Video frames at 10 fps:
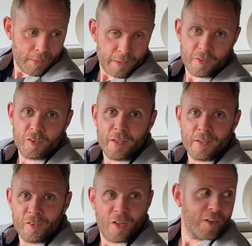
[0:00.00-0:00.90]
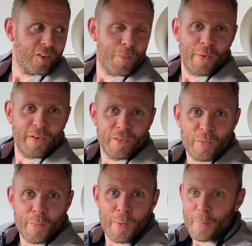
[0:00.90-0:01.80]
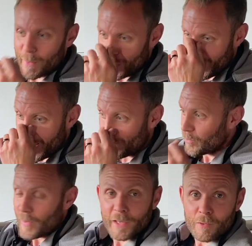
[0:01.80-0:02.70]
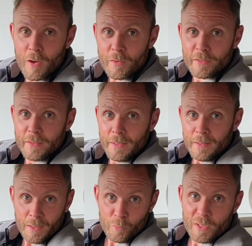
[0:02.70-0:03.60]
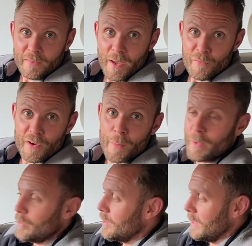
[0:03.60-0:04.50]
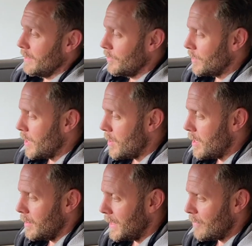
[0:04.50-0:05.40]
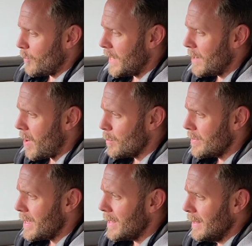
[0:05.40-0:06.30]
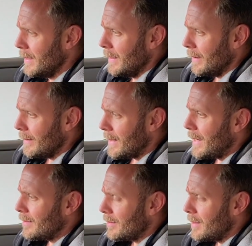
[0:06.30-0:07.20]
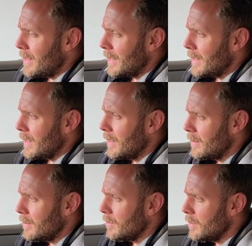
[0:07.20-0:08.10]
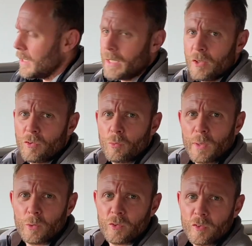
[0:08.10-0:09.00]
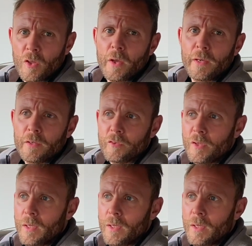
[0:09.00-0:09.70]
is tucked up behind the rear bumper and is very corroded, and we'll need that for an MOT. So I'll have a play around with that. The next thing is wheels and tyres,